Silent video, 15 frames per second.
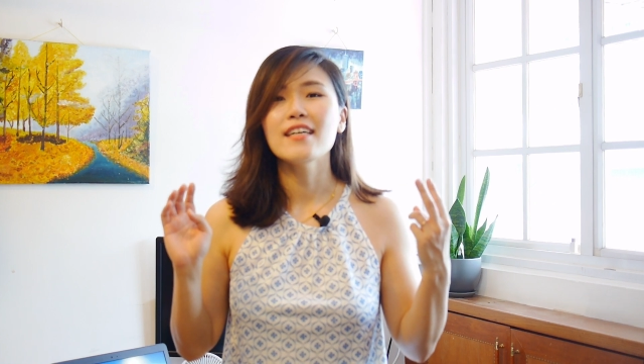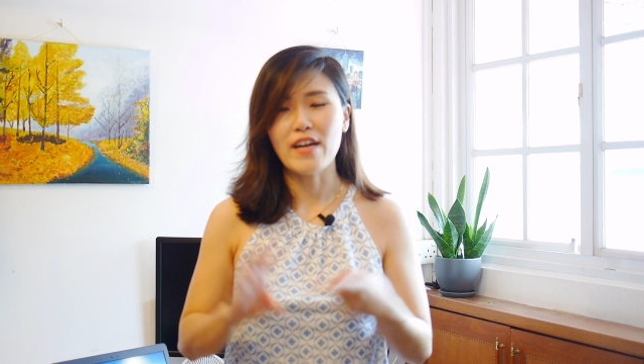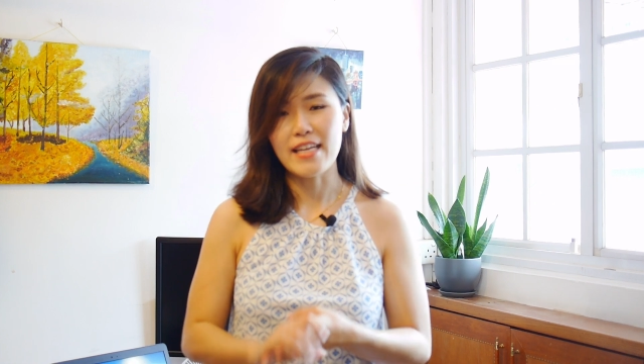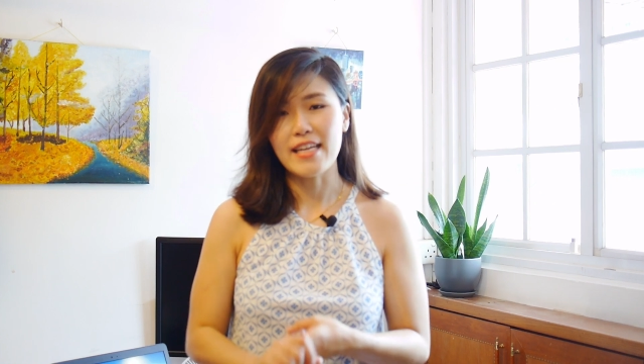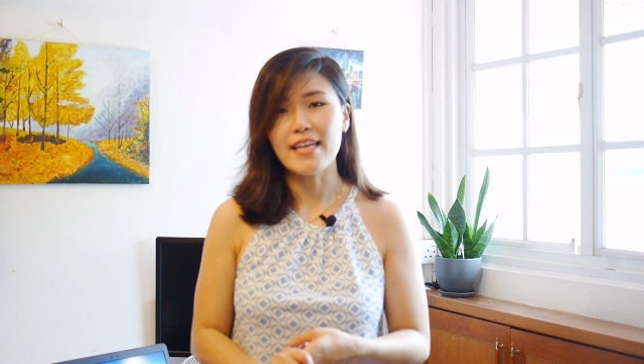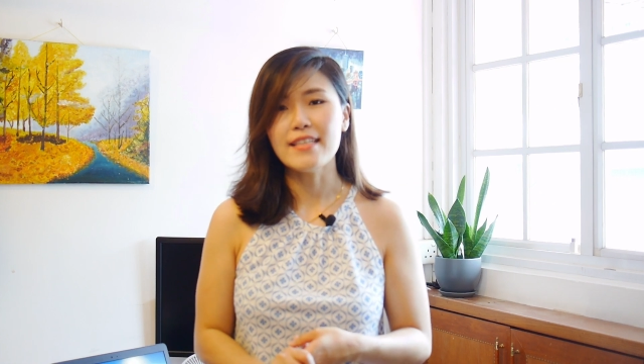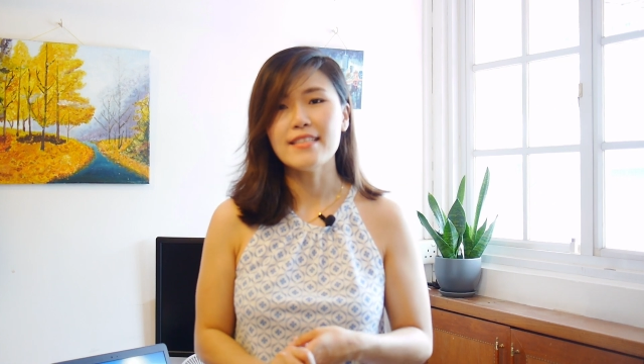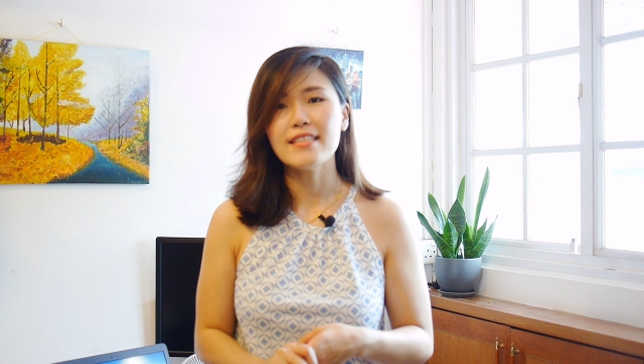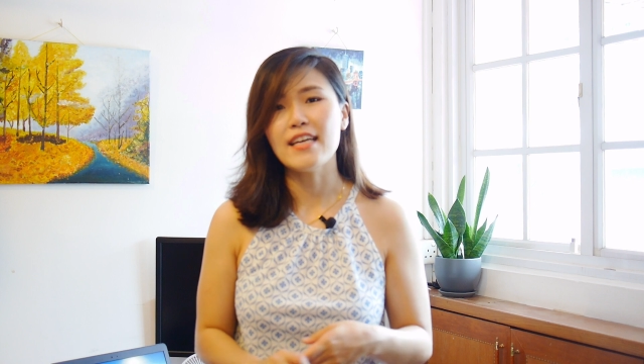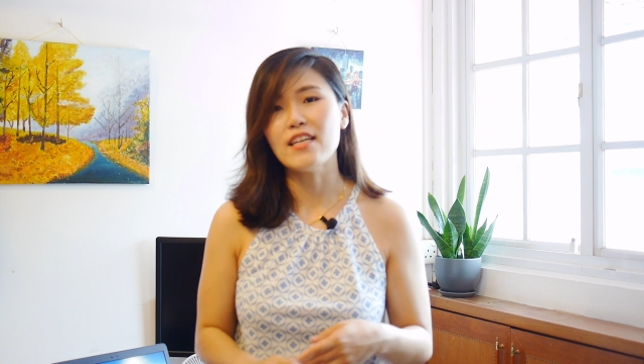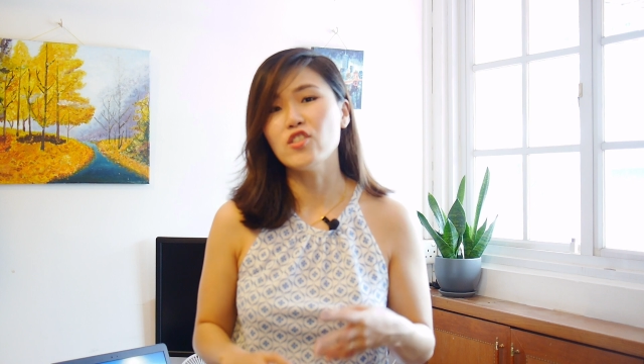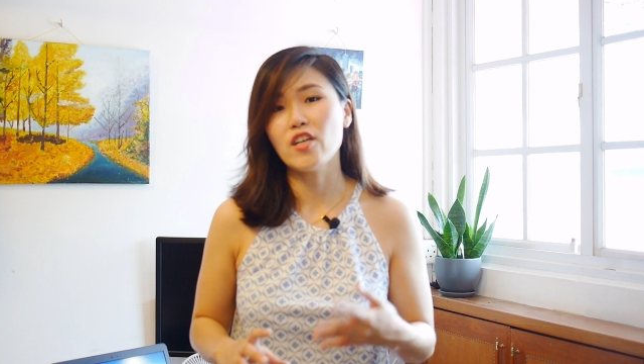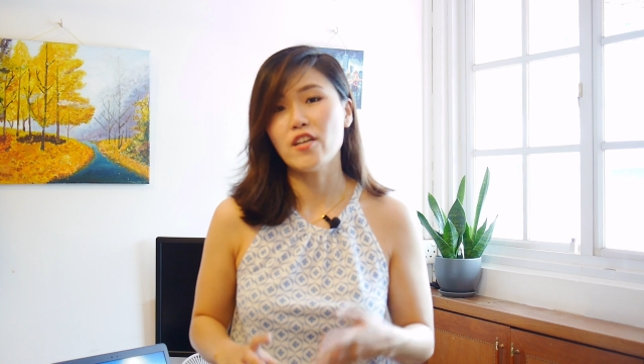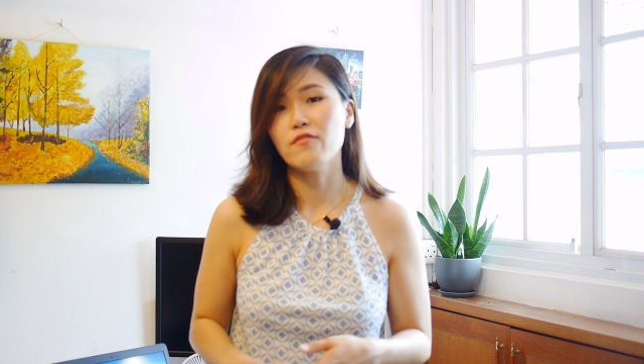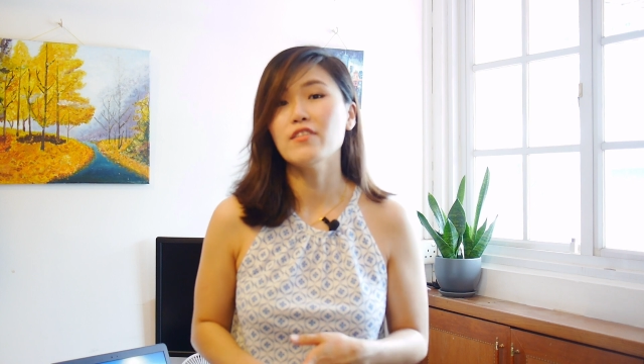finance,
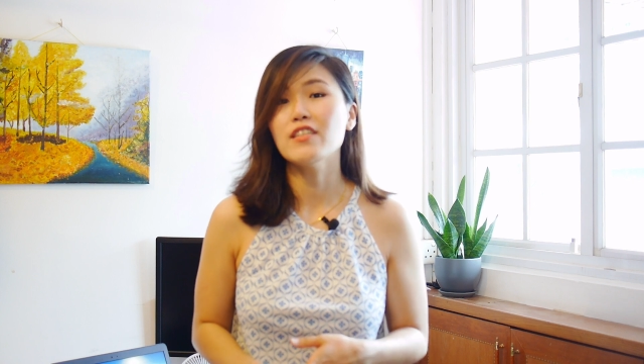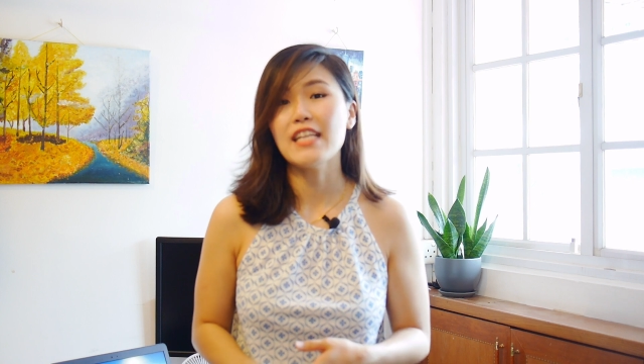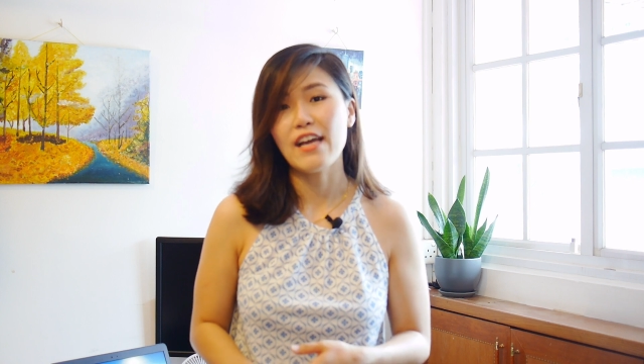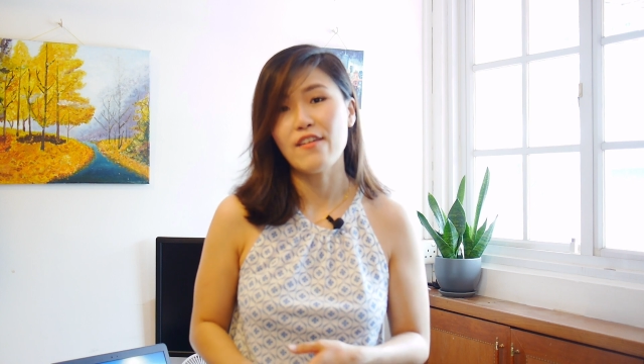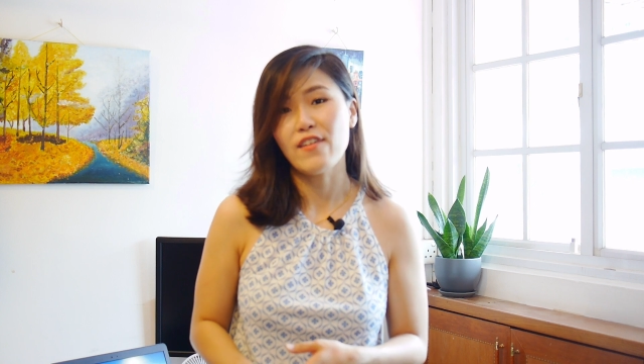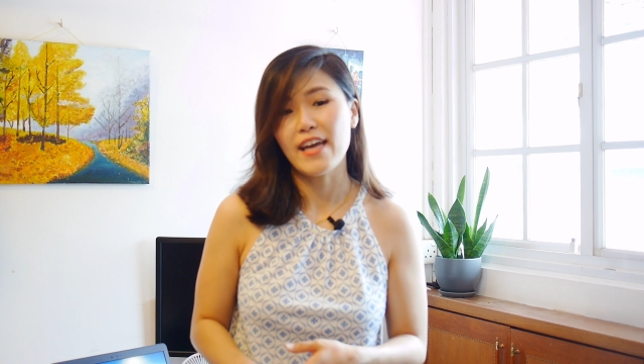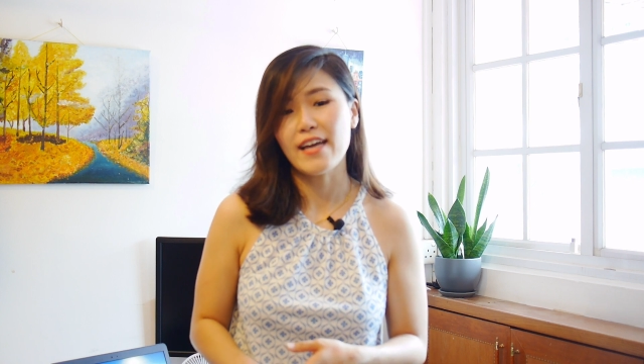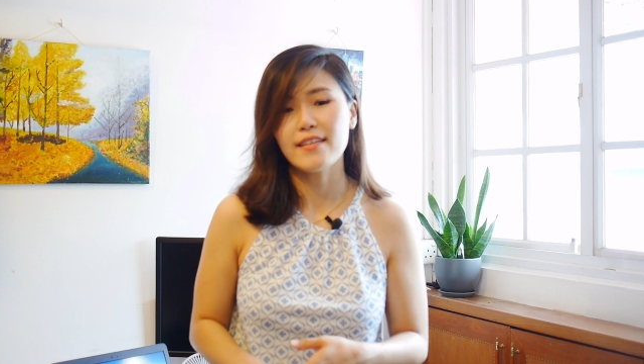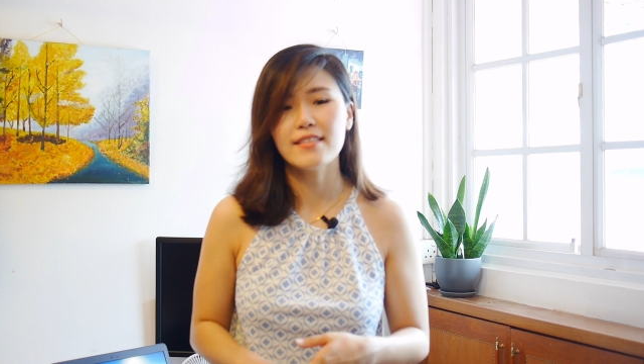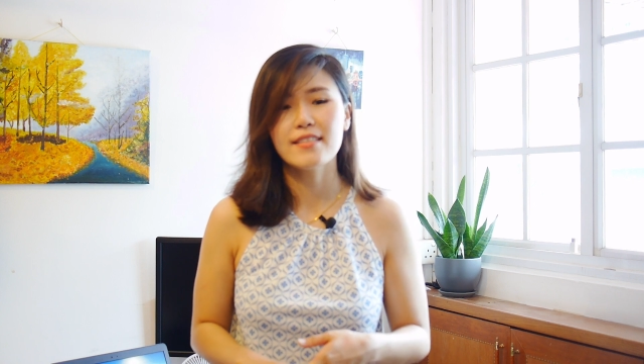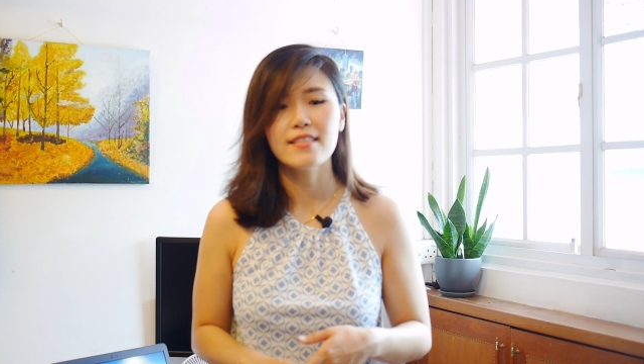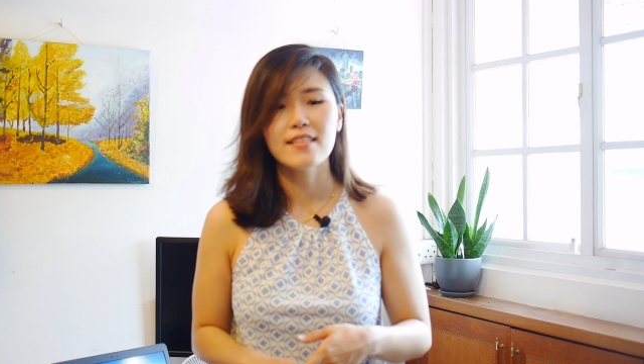and general life hacks.